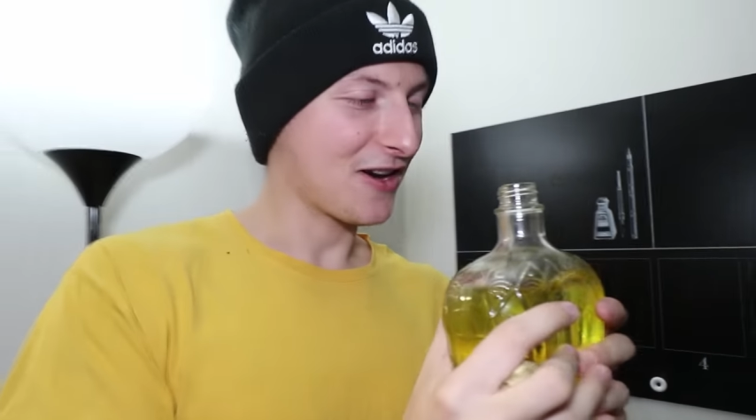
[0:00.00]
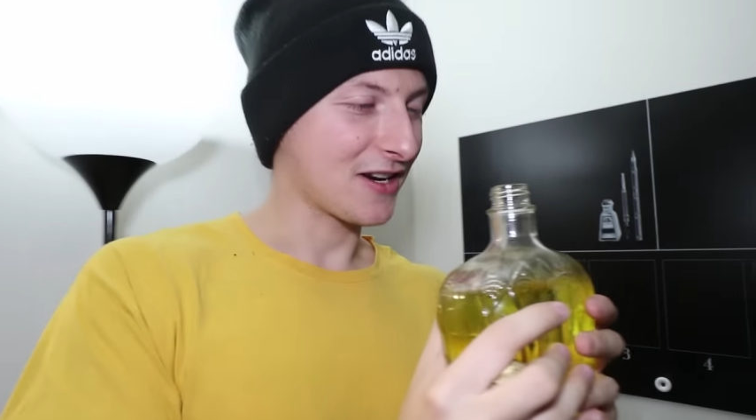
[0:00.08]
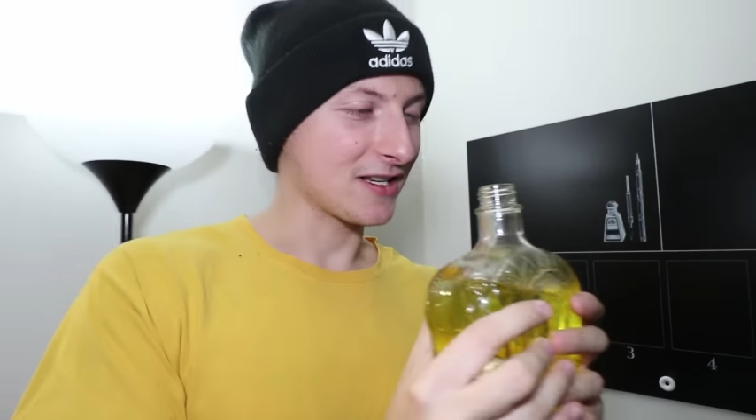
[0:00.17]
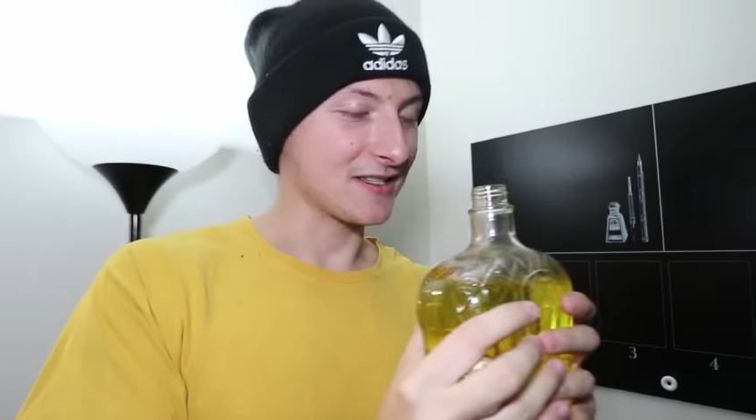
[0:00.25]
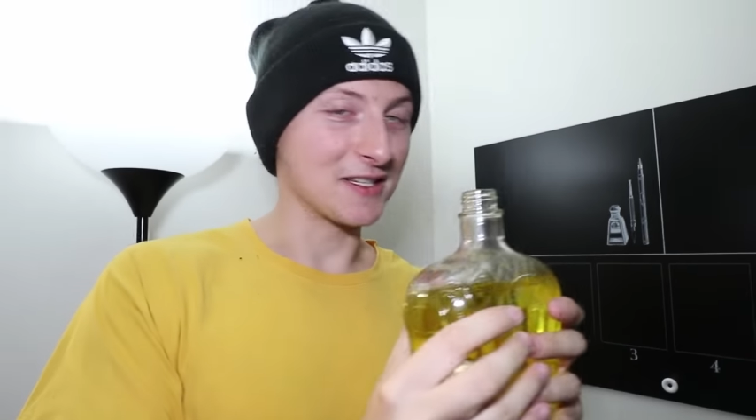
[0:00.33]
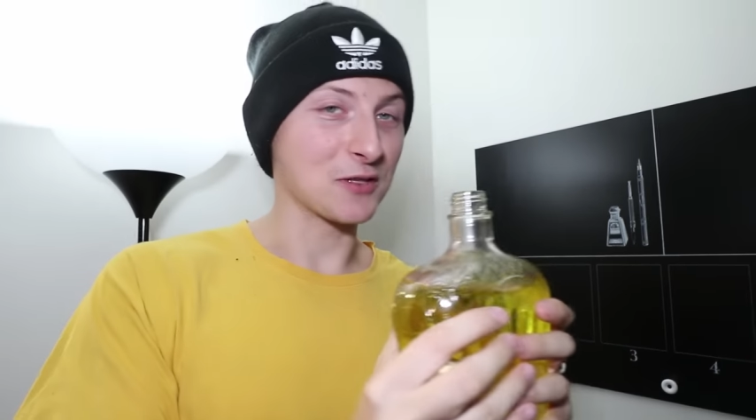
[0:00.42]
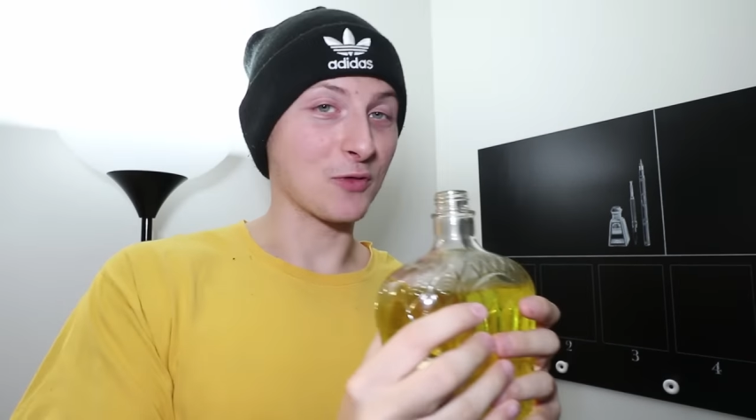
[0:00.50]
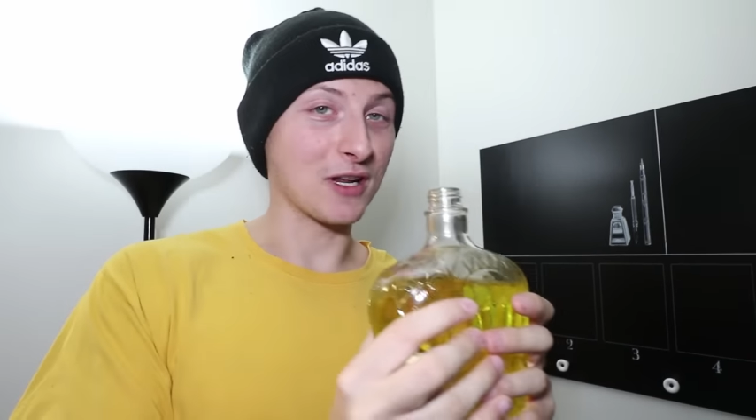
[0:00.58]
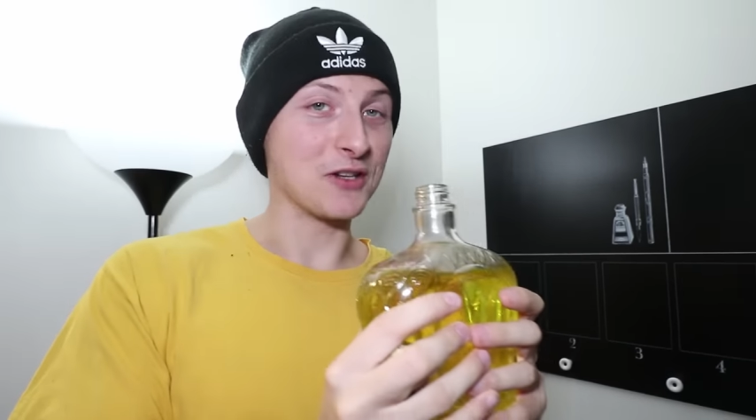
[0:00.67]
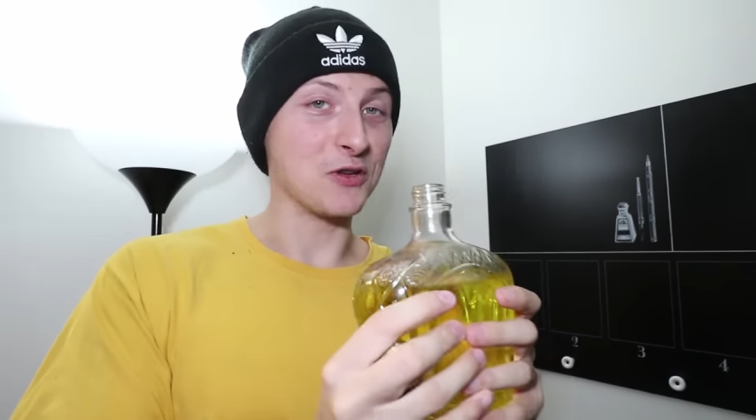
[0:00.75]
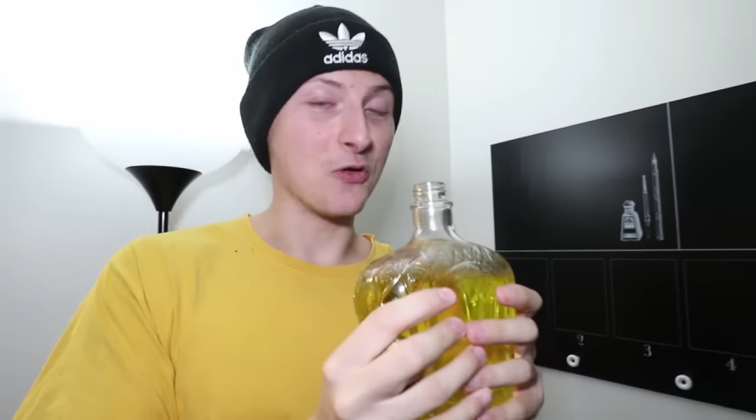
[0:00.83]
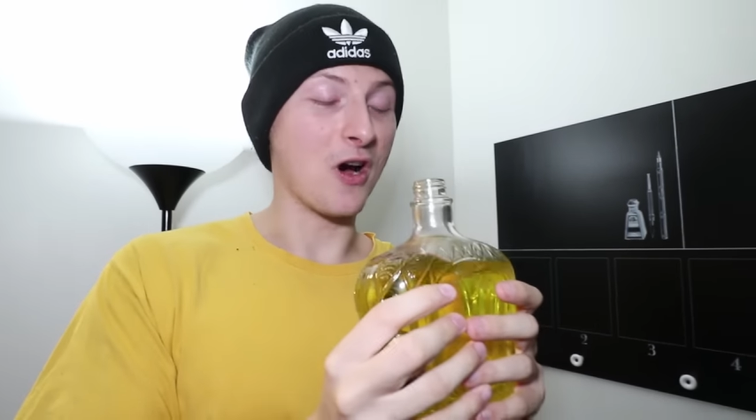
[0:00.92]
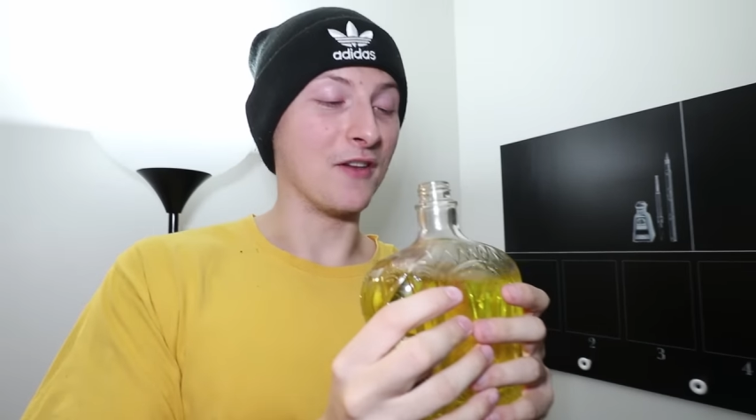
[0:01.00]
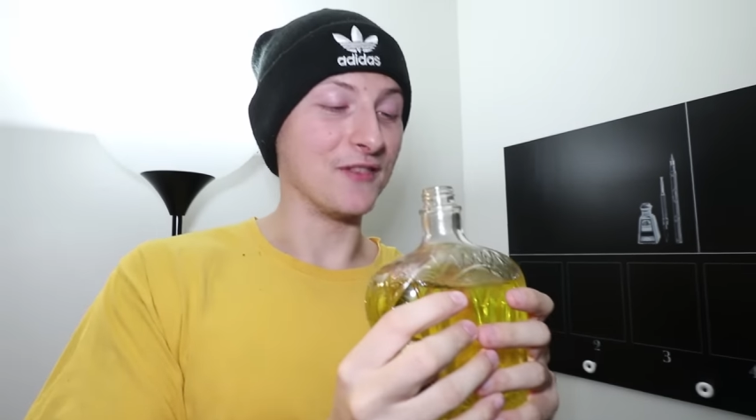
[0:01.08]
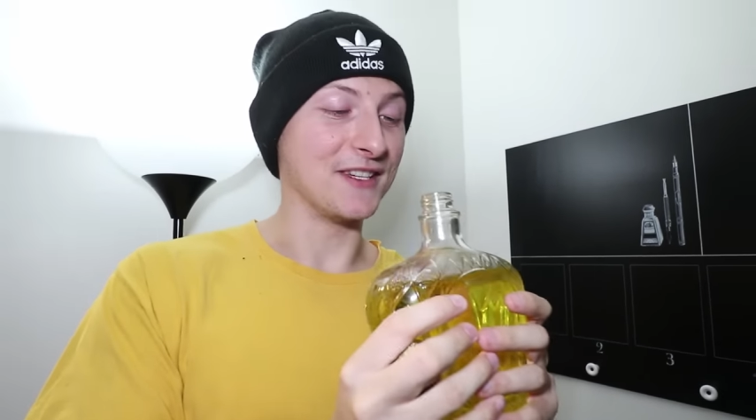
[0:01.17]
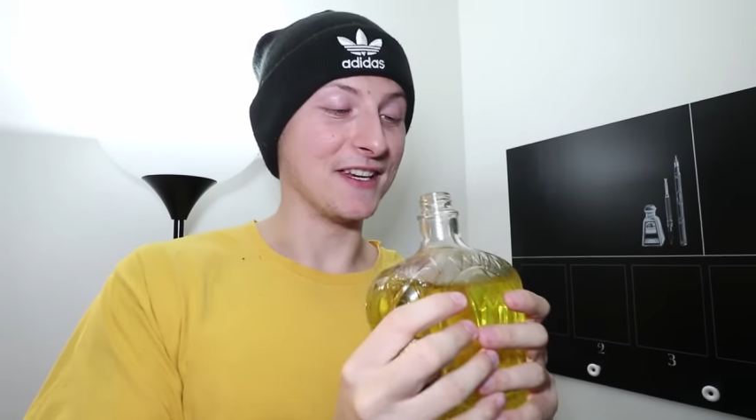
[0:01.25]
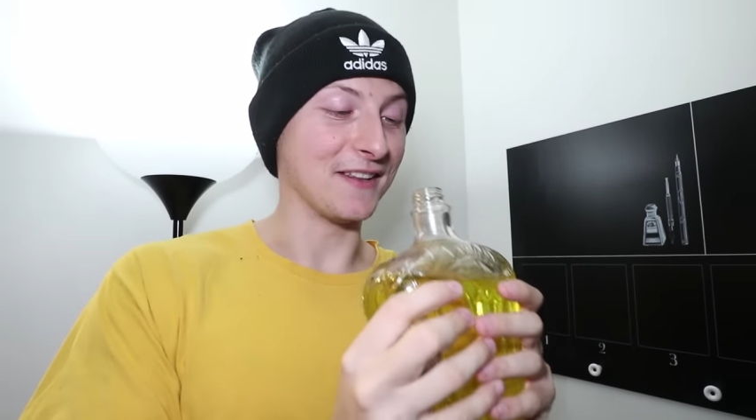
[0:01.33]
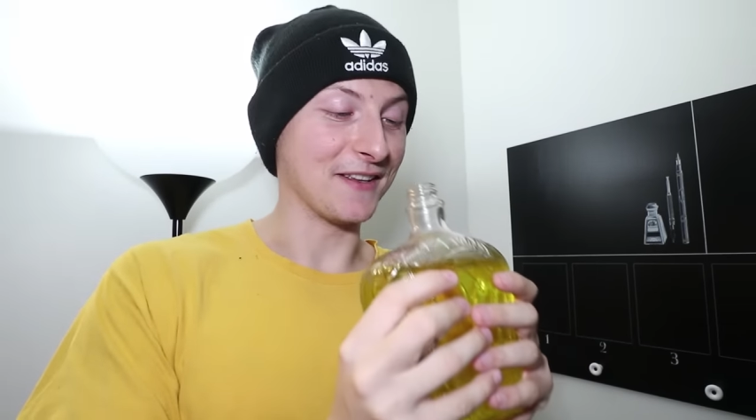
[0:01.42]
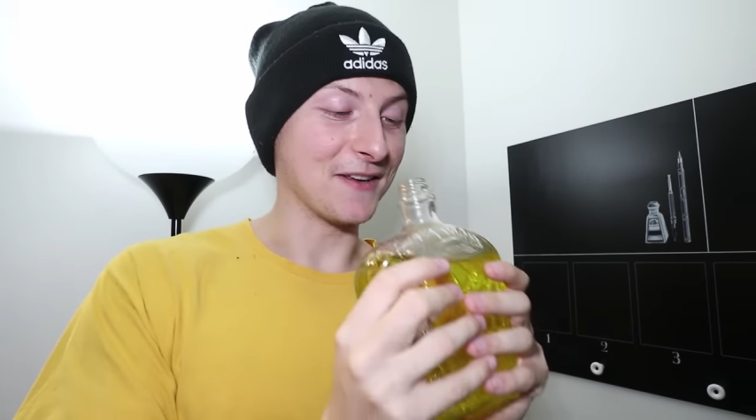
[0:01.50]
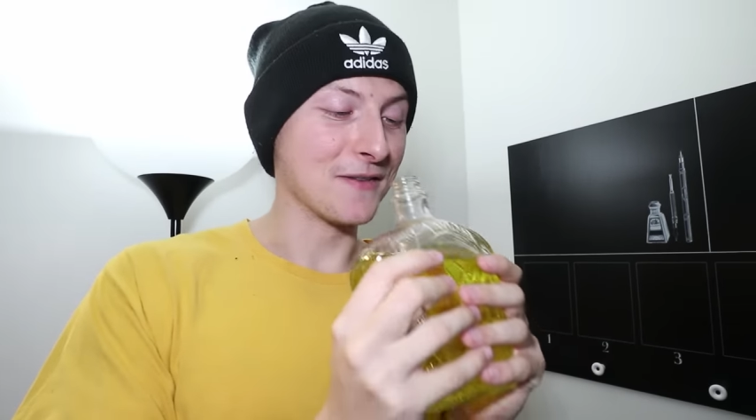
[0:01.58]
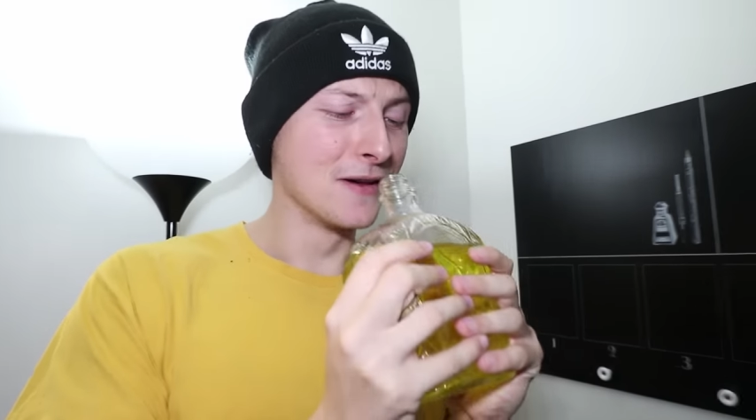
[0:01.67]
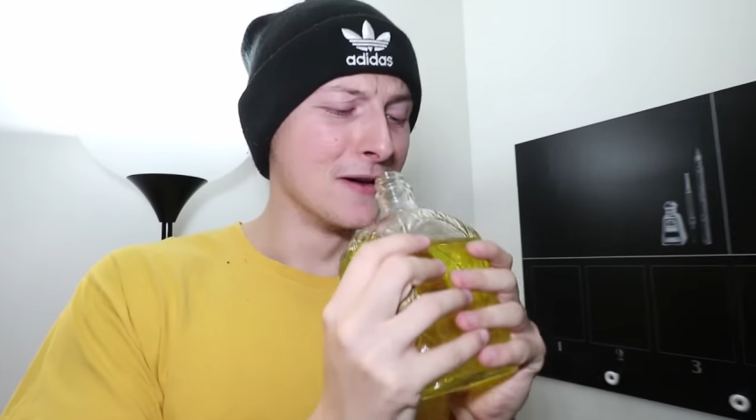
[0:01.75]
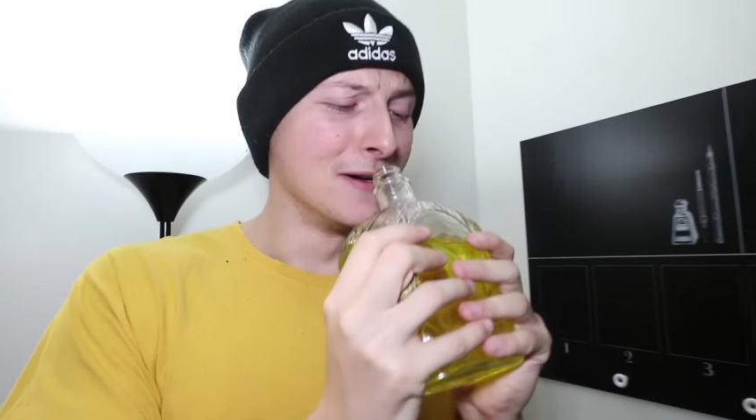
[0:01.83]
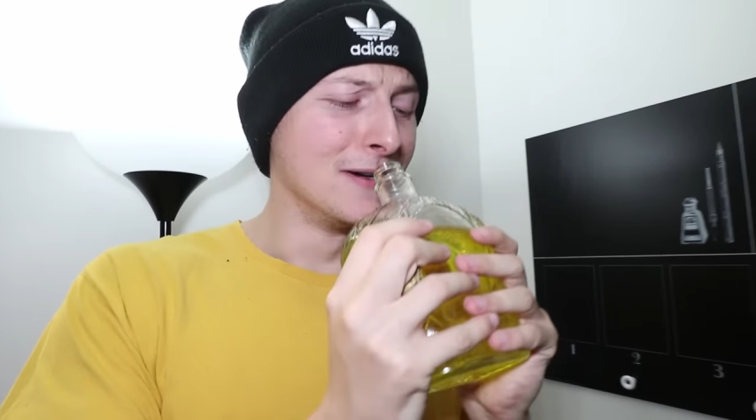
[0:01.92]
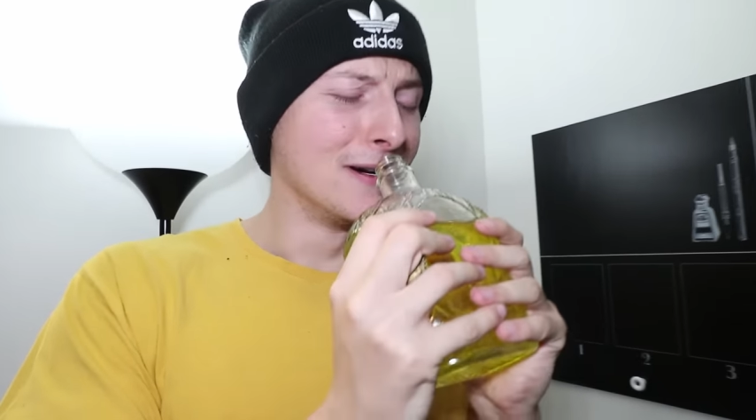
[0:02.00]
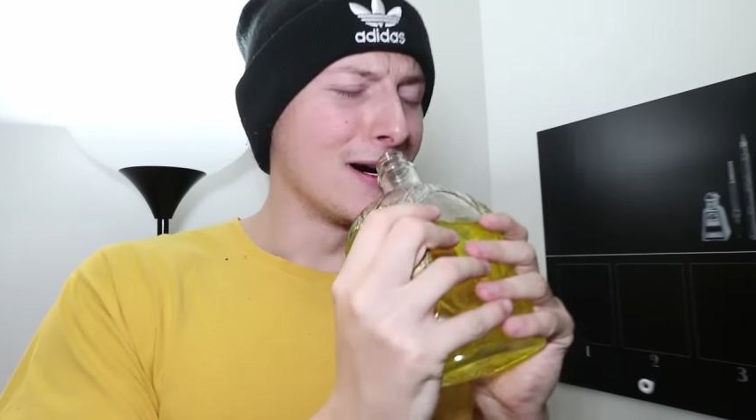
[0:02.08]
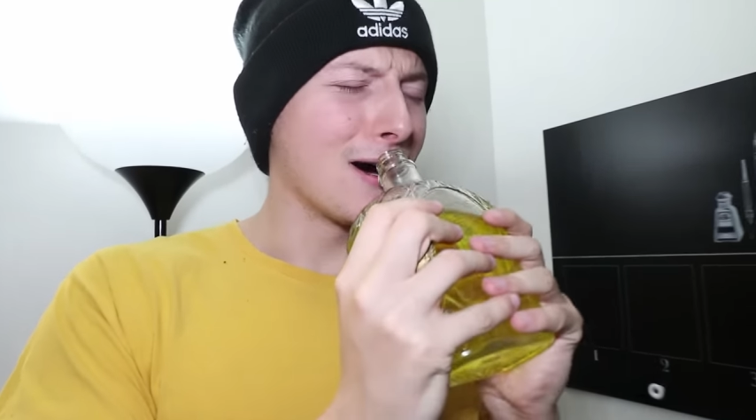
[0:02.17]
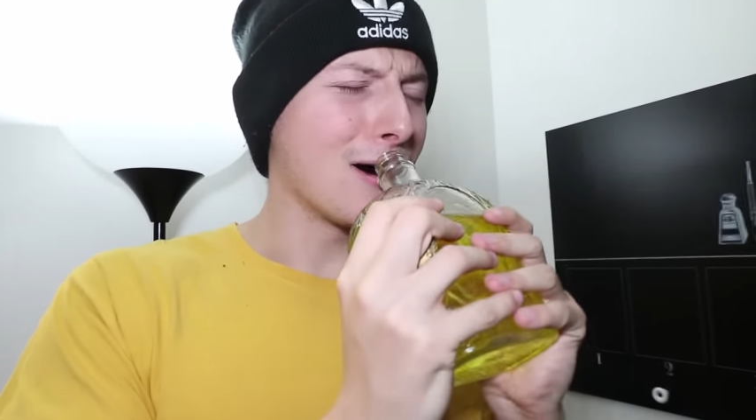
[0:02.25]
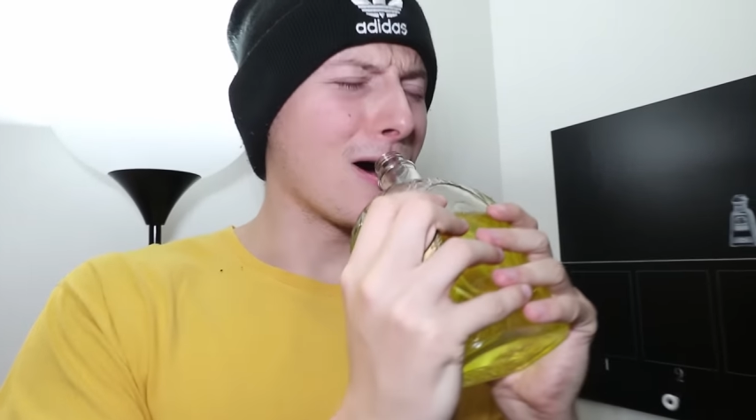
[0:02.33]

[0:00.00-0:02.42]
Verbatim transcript: Because this is what I do on the daily. Good luck.